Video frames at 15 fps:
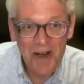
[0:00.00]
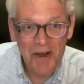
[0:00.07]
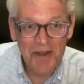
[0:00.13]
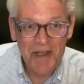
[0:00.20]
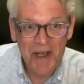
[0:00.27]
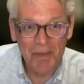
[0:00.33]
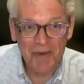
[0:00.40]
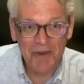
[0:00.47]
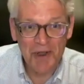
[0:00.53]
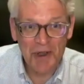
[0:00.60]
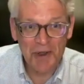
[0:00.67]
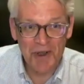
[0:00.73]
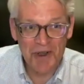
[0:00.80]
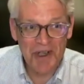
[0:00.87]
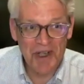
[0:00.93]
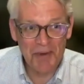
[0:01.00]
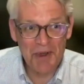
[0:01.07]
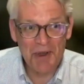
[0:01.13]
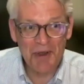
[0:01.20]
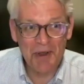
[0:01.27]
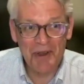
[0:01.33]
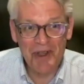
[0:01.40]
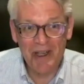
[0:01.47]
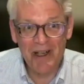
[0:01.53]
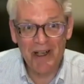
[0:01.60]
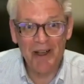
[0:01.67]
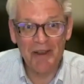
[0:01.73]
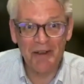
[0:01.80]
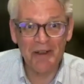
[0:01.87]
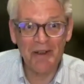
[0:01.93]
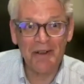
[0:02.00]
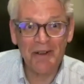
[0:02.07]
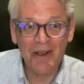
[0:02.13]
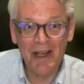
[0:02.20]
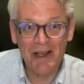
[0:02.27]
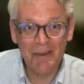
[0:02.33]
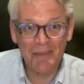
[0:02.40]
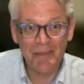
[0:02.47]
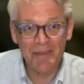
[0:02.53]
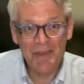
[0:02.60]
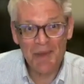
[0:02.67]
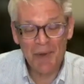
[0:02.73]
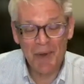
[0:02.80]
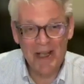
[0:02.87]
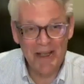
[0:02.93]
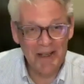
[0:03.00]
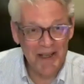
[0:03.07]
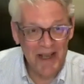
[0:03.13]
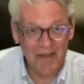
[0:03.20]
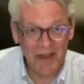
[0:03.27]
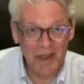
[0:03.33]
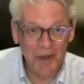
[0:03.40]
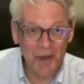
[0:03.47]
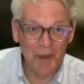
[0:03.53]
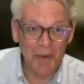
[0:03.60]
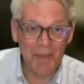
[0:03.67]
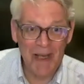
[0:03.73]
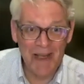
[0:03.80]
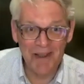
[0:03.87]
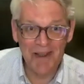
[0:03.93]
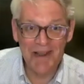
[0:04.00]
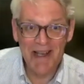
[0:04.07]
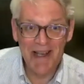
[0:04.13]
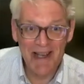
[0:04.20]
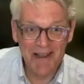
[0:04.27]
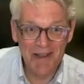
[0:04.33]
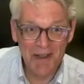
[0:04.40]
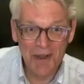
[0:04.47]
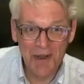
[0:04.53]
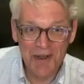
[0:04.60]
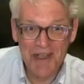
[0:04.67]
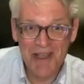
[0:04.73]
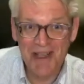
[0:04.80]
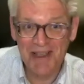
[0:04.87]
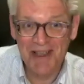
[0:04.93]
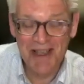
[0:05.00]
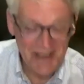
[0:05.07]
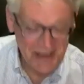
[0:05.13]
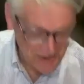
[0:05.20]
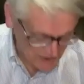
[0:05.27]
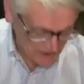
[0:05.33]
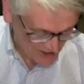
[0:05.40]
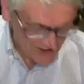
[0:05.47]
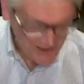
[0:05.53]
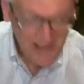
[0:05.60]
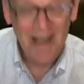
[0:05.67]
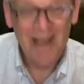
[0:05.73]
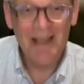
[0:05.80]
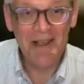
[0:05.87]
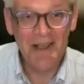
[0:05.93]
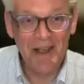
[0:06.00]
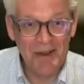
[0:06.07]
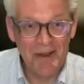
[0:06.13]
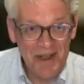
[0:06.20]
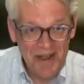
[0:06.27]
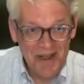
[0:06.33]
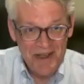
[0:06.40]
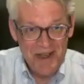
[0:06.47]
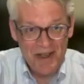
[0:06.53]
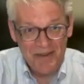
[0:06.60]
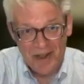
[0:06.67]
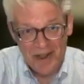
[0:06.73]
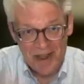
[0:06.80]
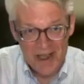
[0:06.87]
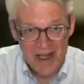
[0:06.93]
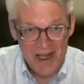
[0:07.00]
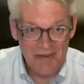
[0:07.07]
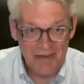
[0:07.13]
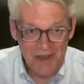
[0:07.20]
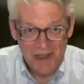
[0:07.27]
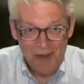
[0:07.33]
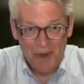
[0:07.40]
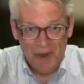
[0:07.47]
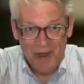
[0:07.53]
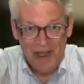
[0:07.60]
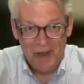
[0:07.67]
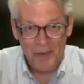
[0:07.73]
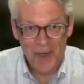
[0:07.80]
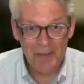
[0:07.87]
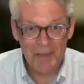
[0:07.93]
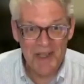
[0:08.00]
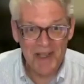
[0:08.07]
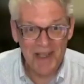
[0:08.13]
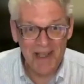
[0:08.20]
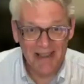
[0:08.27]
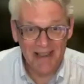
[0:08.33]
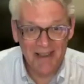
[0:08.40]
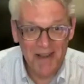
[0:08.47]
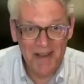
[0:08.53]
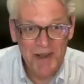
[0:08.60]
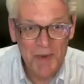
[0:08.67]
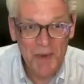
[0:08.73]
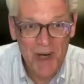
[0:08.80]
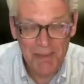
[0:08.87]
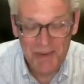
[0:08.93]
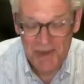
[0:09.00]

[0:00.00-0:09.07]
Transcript: of some of his shirts, and he was sure that other 27-year-old males had shirts that he'd like to wear. So, stuff it in an envelope, go on the website and swap the